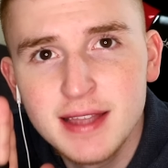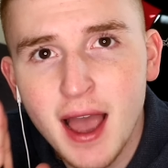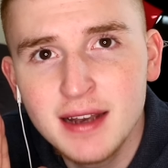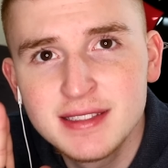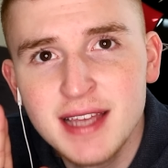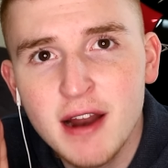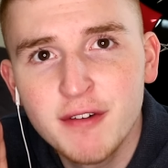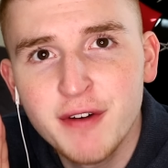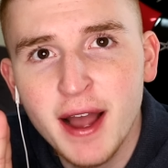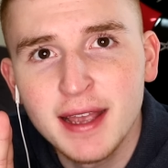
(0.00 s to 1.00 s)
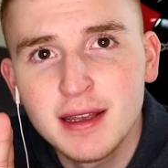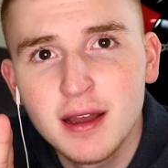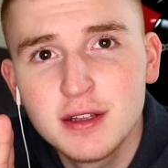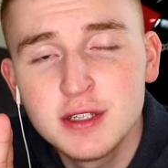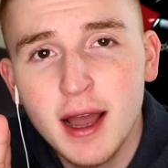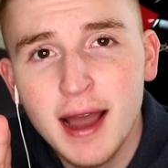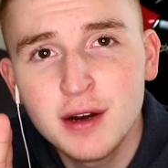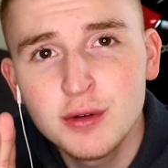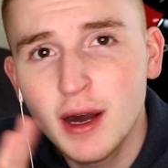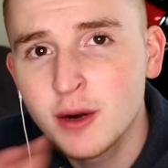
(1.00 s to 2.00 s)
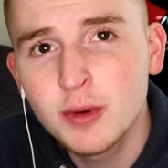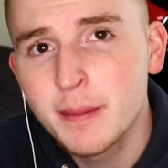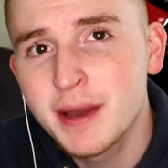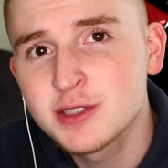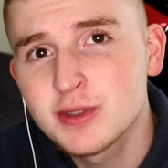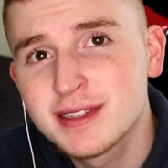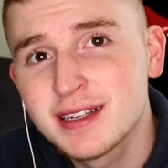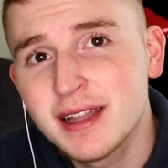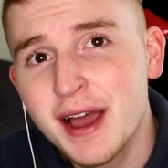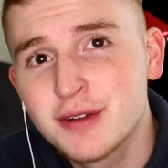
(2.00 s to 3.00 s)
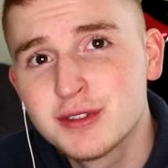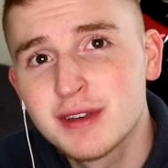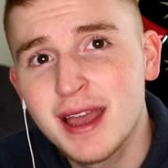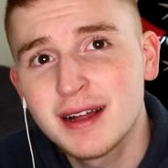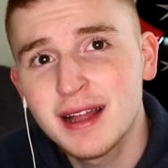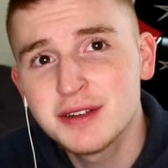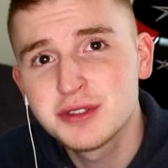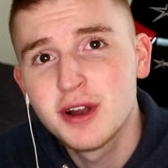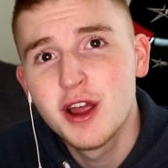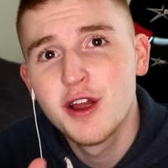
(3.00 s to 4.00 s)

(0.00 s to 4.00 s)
That is terrifying. I don't. I don't want to mess with clowns. Okay, clowns are.